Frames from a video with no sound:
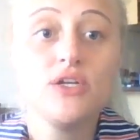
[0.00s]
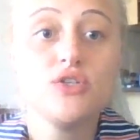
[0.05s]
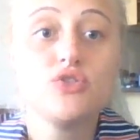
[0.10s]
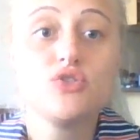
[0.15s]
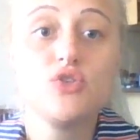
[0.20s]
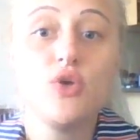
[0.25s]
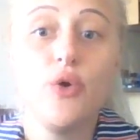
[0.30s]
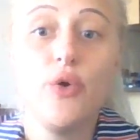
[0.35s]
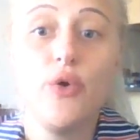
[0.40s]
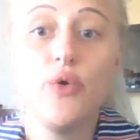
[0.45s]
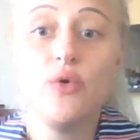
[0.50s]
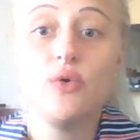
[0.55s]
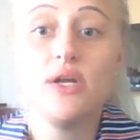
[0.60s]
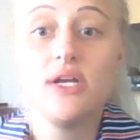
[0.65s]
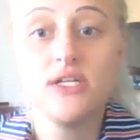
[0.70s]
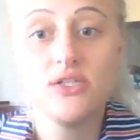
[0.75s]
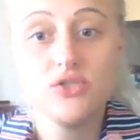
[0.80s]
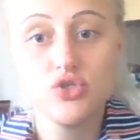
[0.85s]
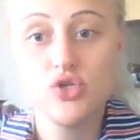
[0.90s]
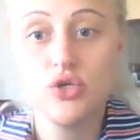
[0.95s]
So
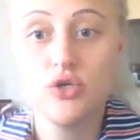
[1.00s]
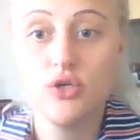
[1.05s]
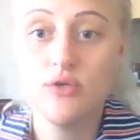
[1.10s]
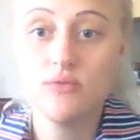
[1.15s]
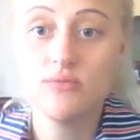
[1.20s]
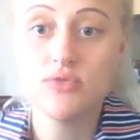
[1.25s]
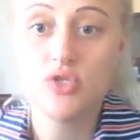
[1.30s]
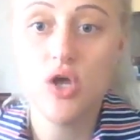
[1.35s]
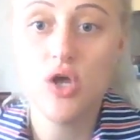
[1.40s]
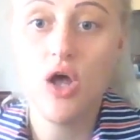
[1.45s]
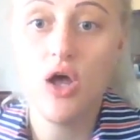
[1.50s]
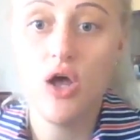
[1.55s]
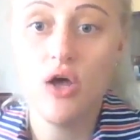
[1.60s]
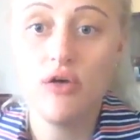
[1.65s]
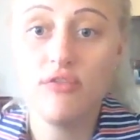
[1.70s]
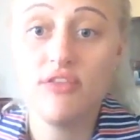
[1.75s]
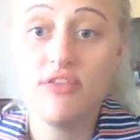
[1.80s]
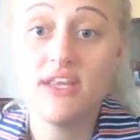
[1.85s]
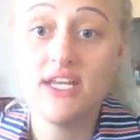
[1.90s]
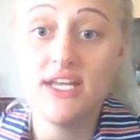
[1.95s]
in terms
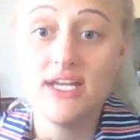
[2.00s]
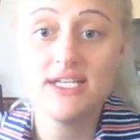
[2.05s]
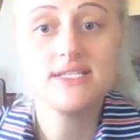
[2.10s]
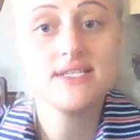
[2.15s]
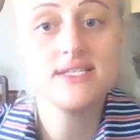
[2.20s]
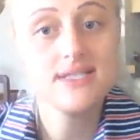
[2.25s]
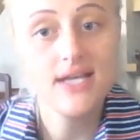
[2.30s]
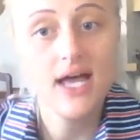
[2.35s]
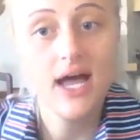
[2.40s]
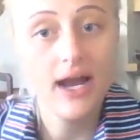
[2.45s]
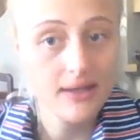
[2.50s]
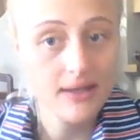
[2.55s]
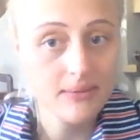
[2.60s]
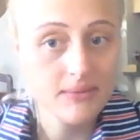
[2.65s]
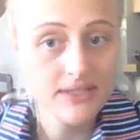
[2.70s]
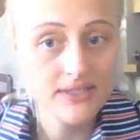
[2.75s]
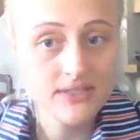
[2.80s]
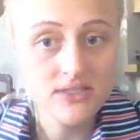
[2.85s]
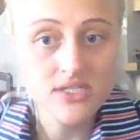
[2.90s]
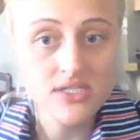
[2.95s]
of the
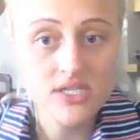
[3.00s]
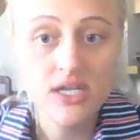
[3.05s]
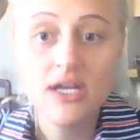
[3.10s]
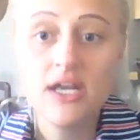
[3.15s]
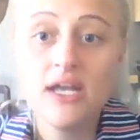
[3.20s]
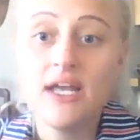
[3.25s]
assignment,